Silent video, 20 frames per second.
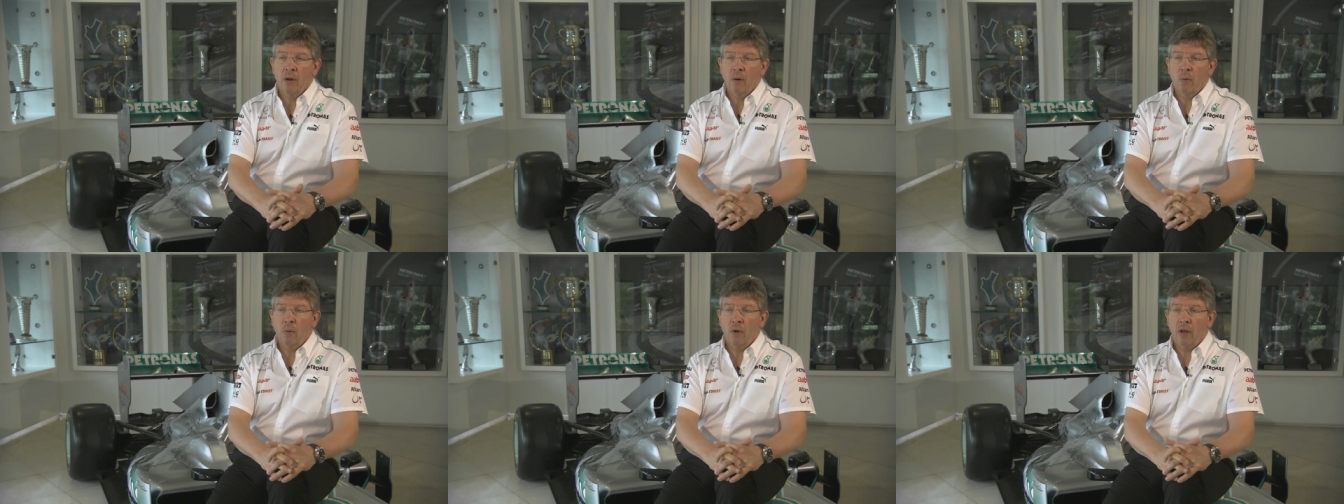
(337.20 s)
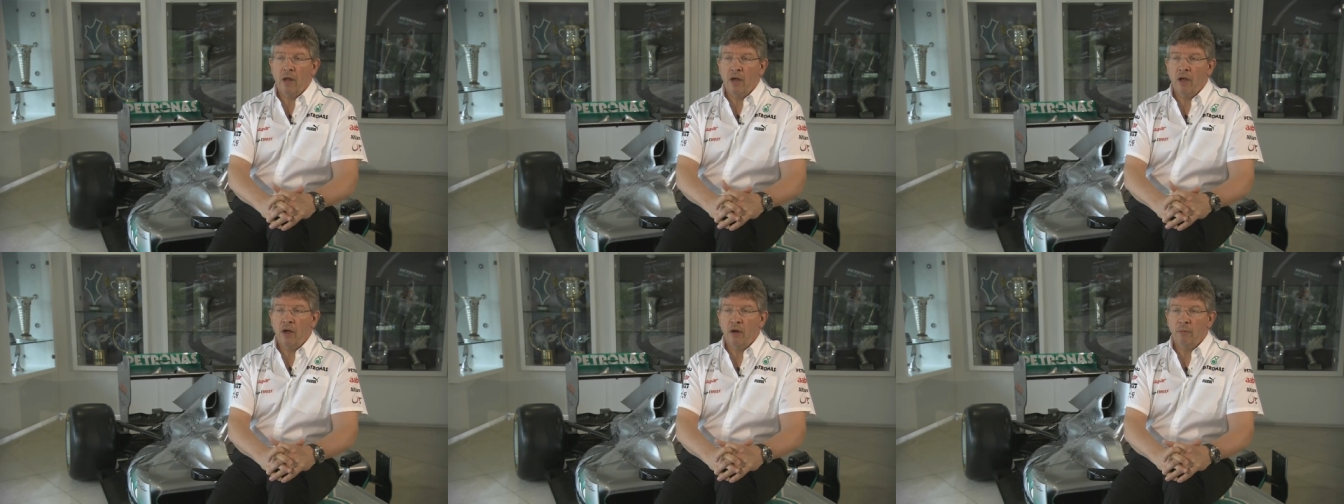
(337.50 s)

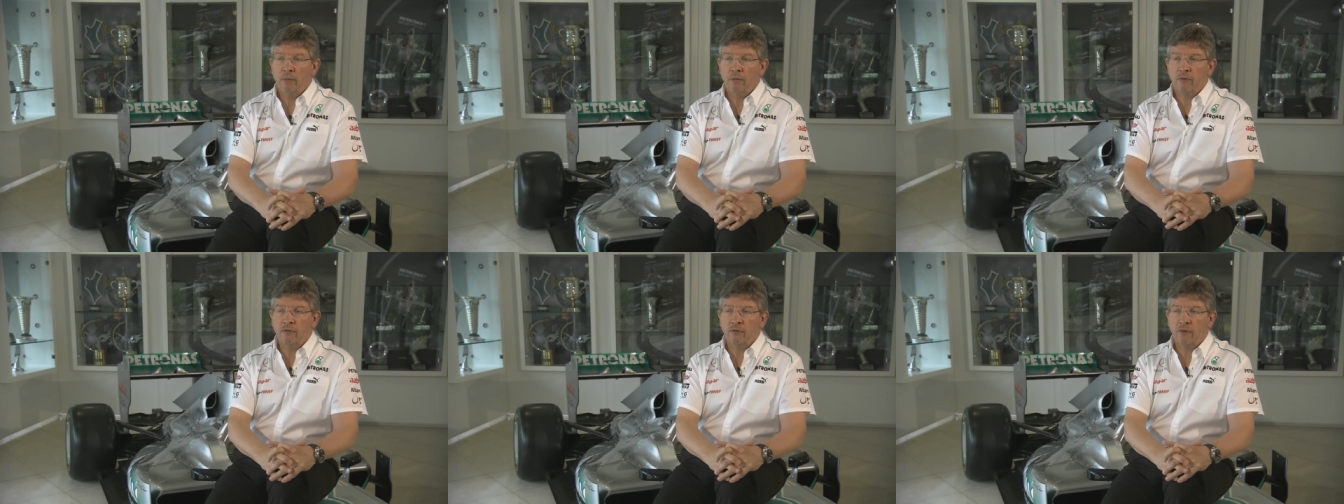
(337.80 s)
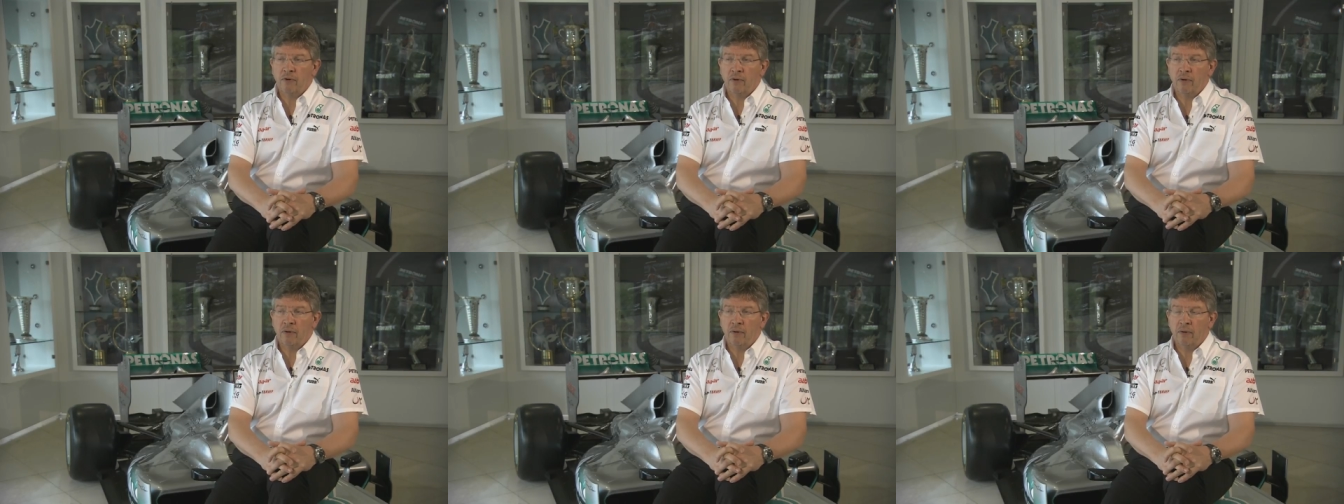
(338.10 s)
Well, our hopes
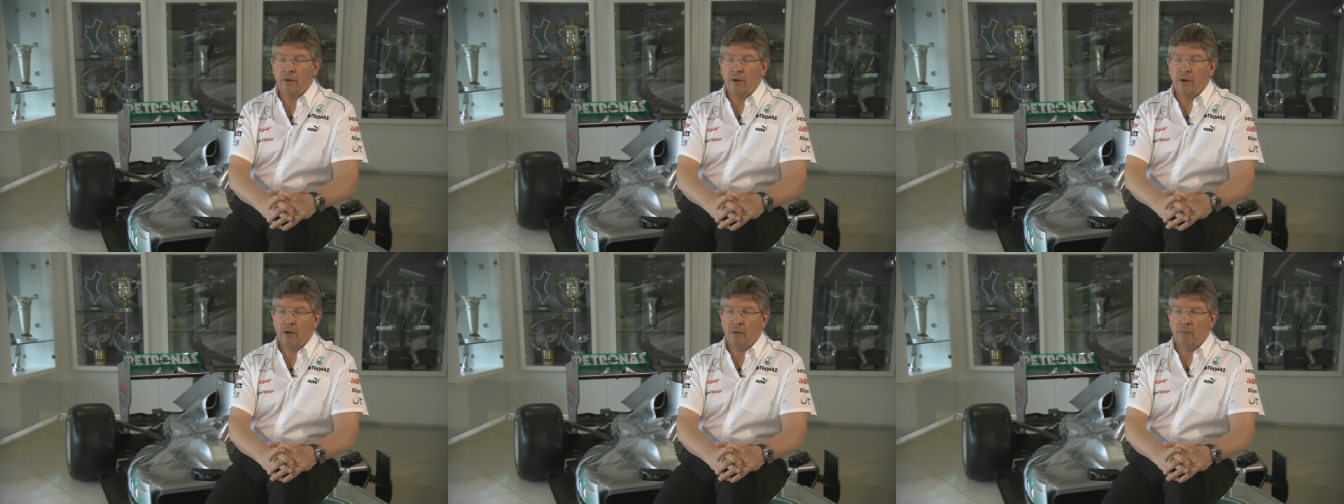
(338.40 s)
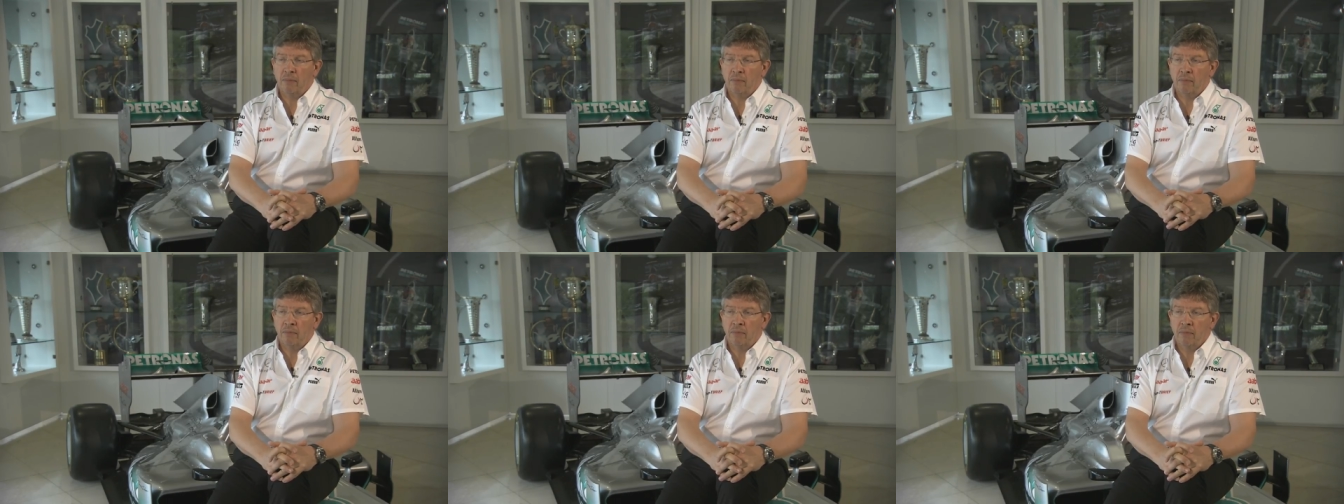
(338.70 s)
for
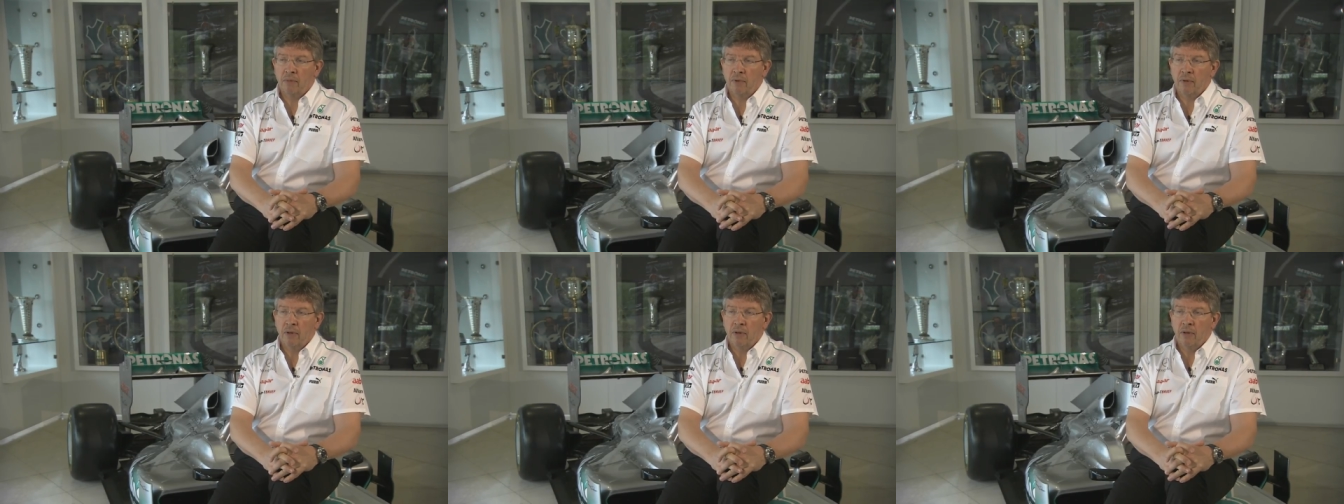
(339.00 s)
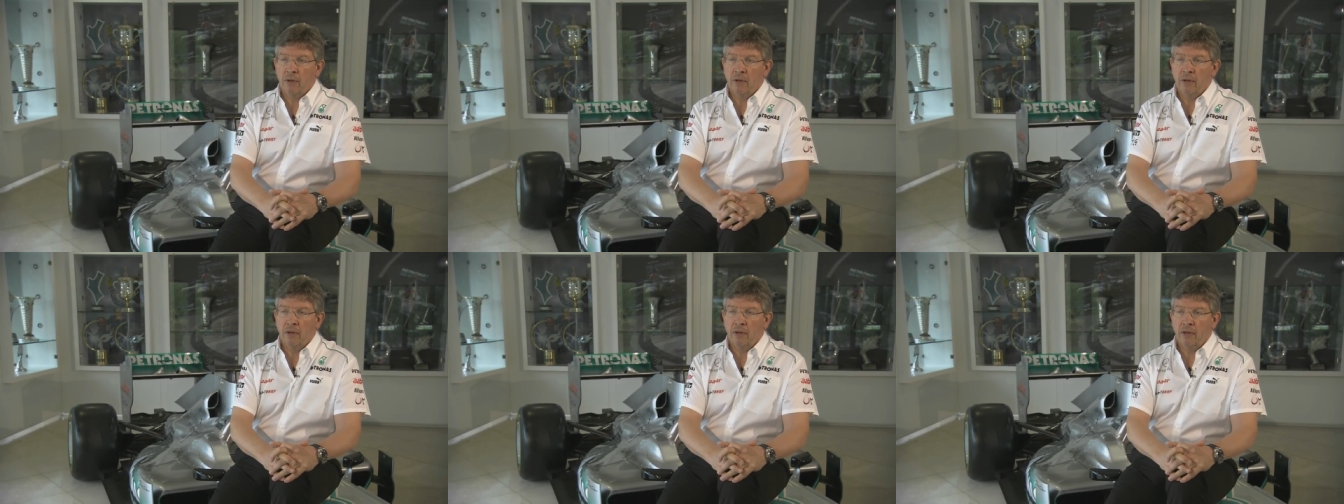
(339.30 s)
um,
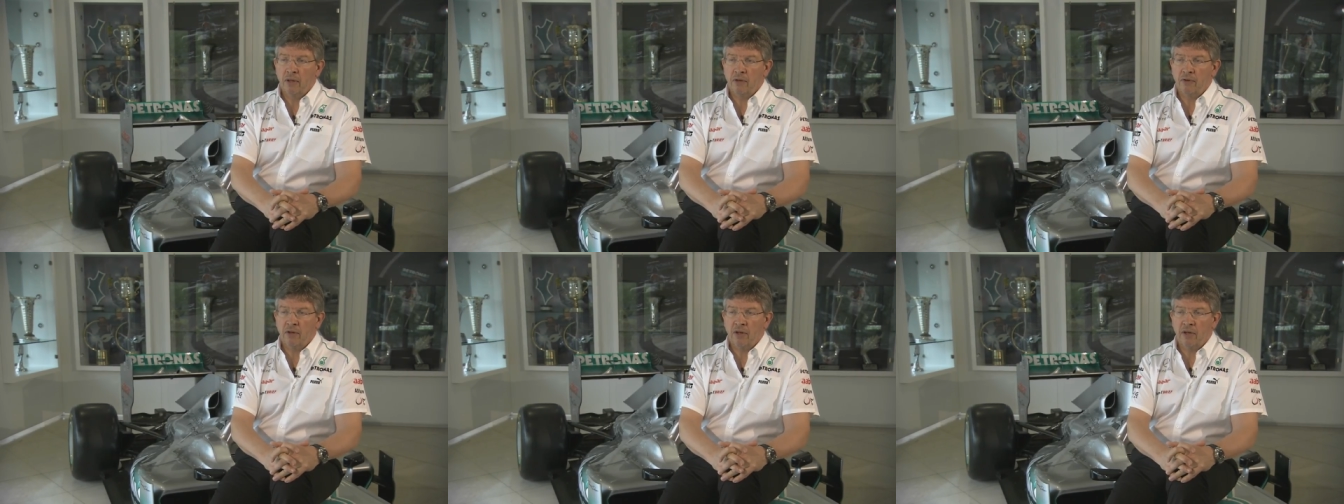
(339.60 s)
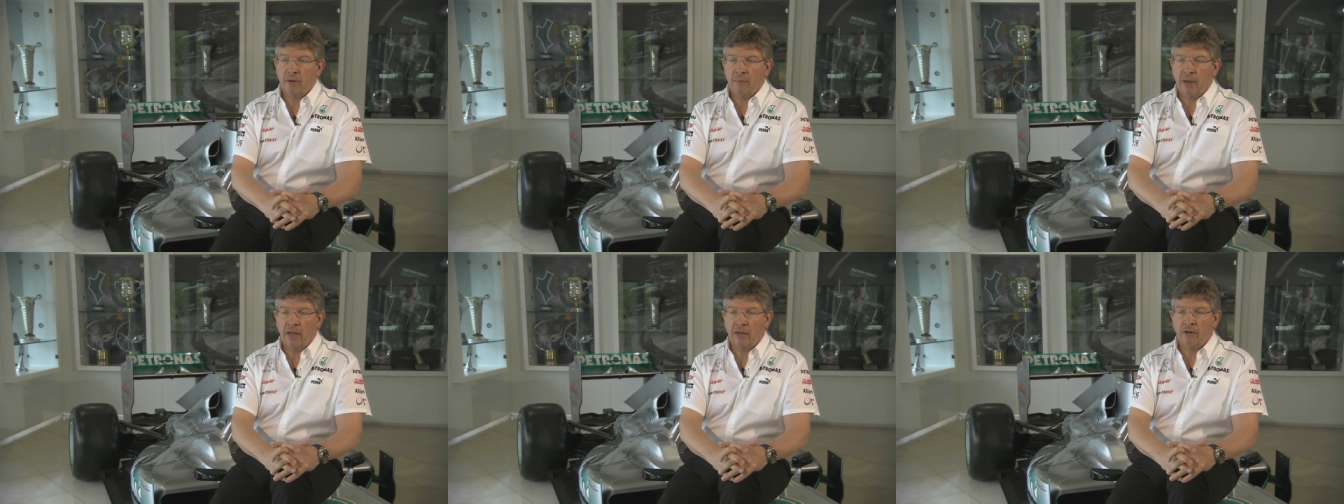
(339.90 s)
the
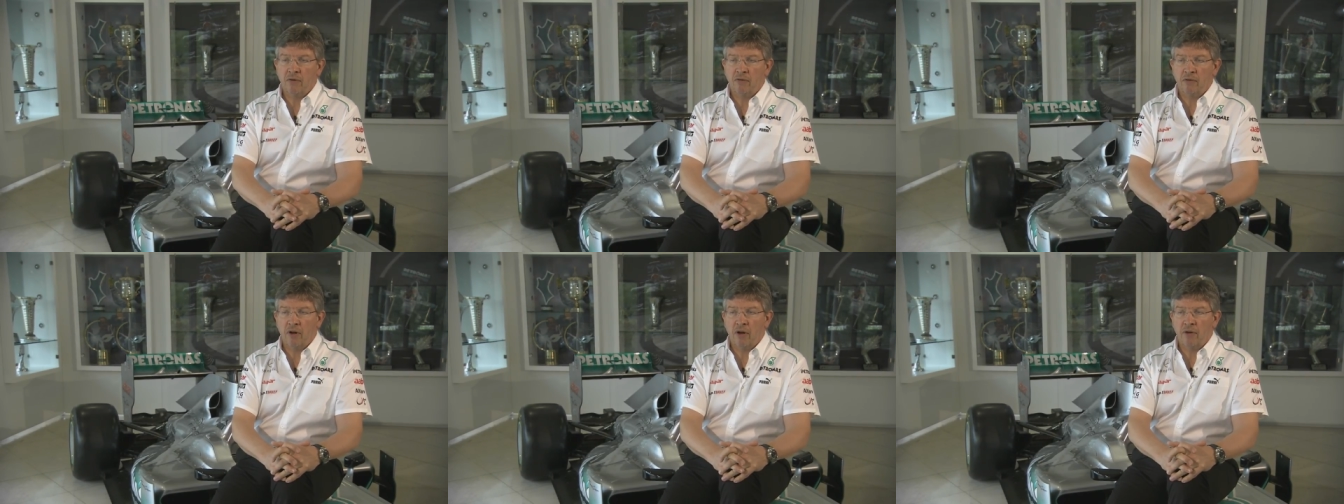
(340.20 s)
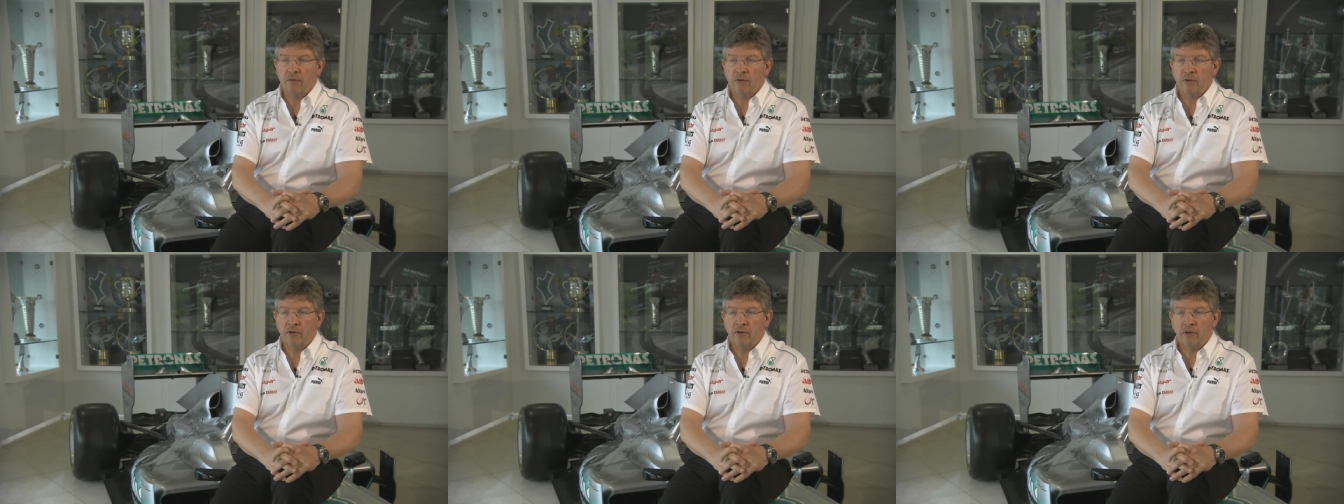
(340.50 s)
team and the
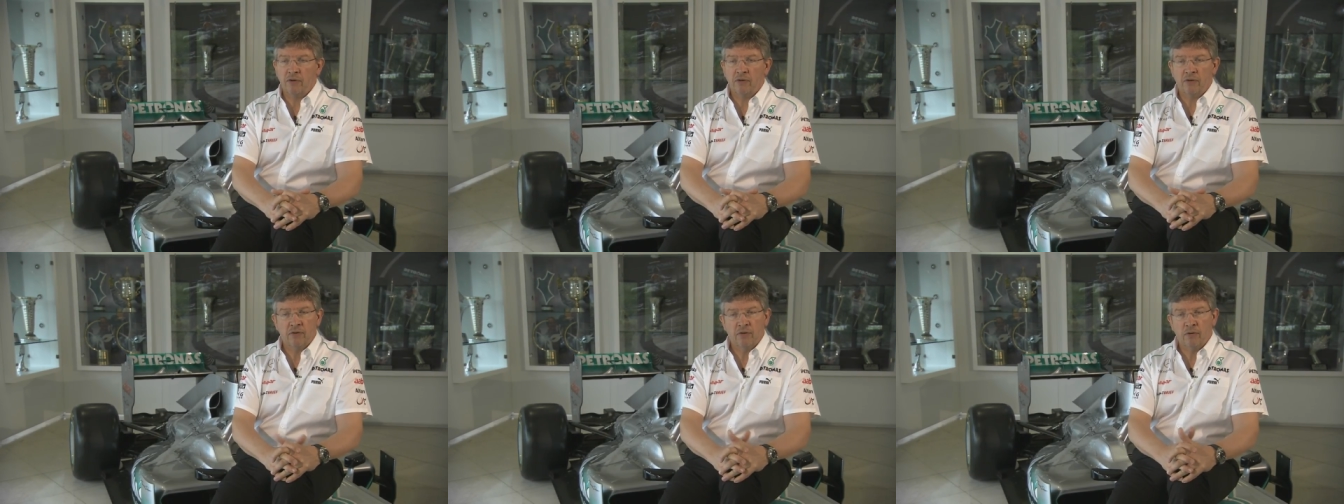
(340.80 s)
drivers is